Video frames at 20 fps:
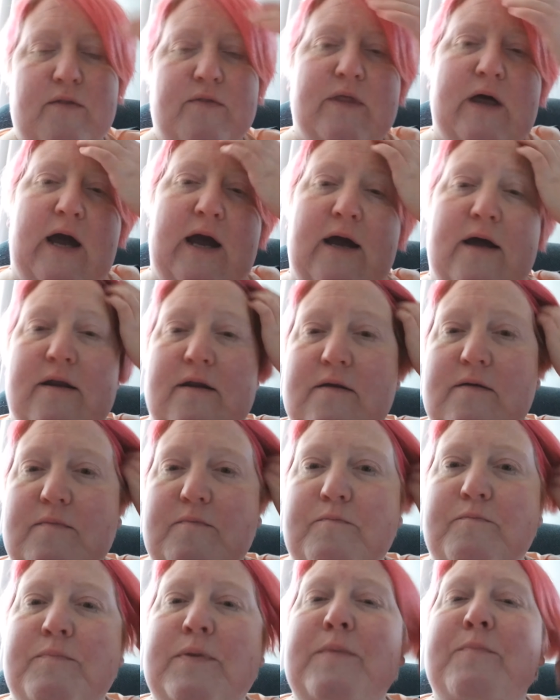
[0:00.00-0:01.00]
That
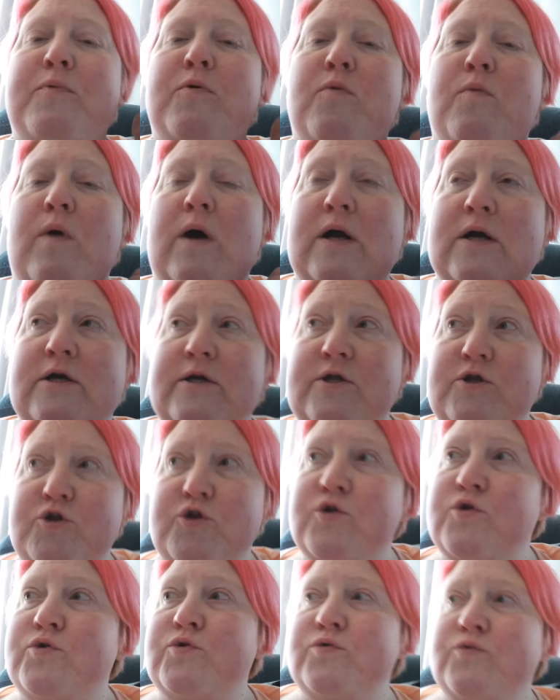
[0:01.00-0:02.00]
people want
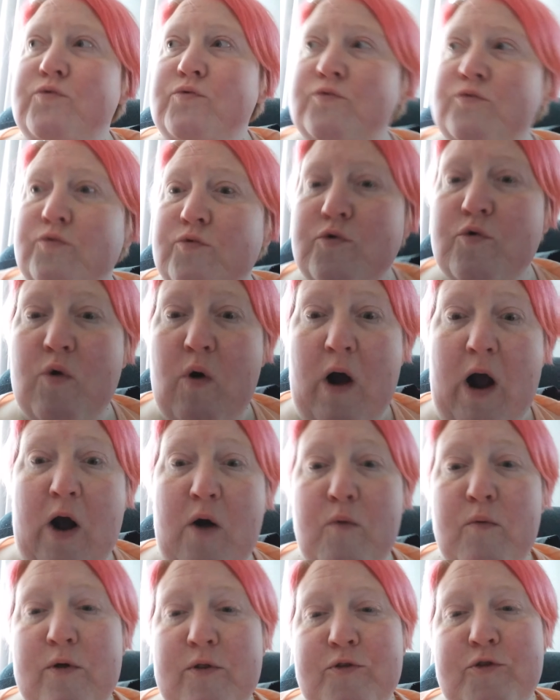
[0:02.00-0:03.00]
to go
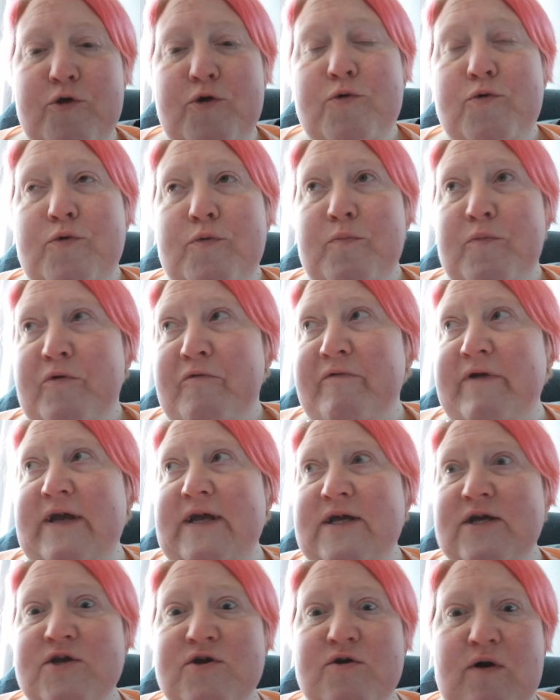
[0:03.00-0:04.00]
out with you to
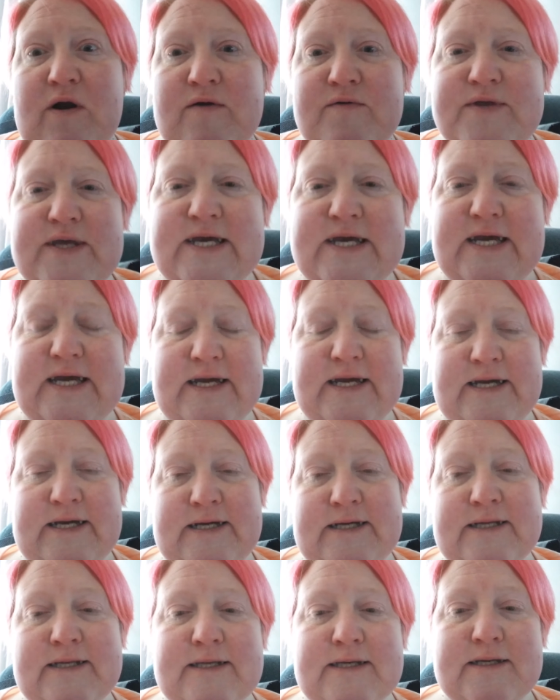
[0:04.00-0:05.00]
movies or out to
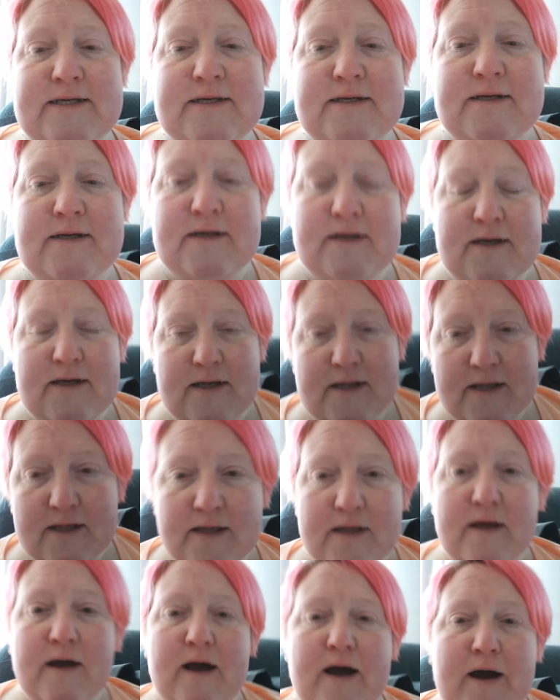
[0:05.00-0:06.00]
eat.
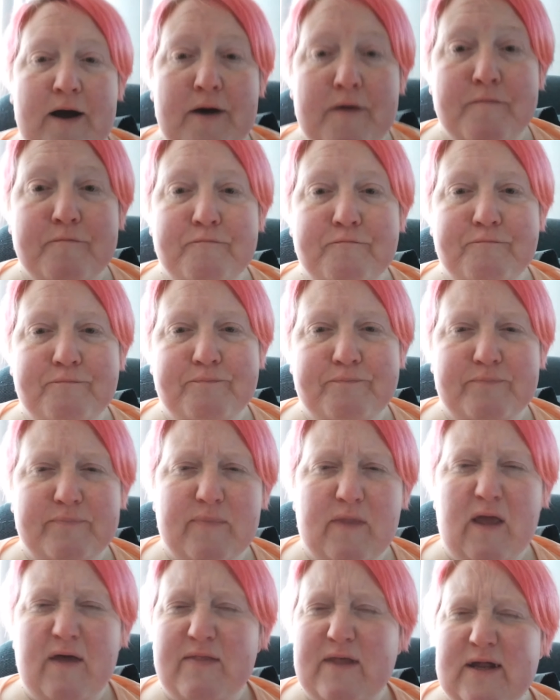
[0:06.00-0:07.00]
Um,
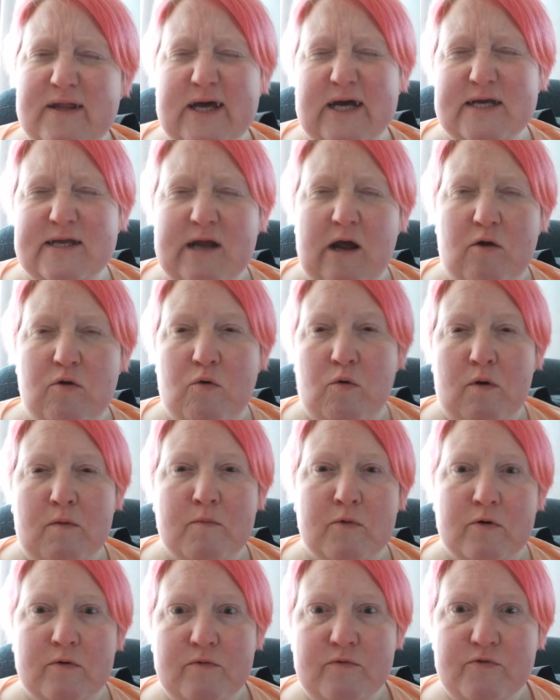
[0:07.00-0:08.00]
that that's not
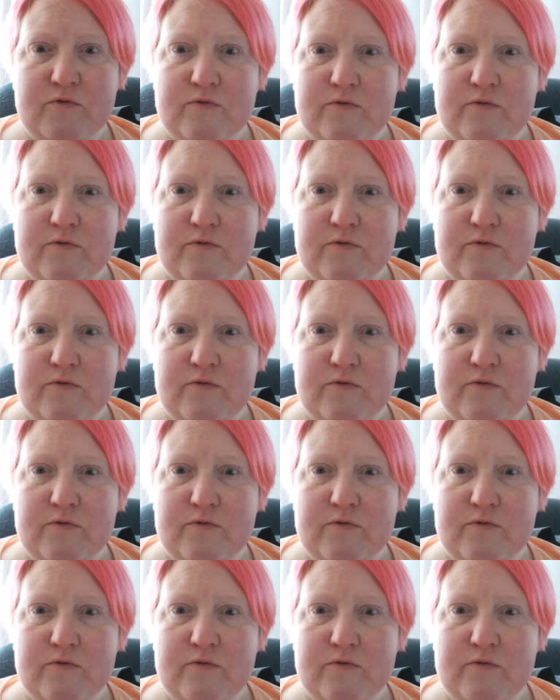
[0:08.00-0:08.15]
normal.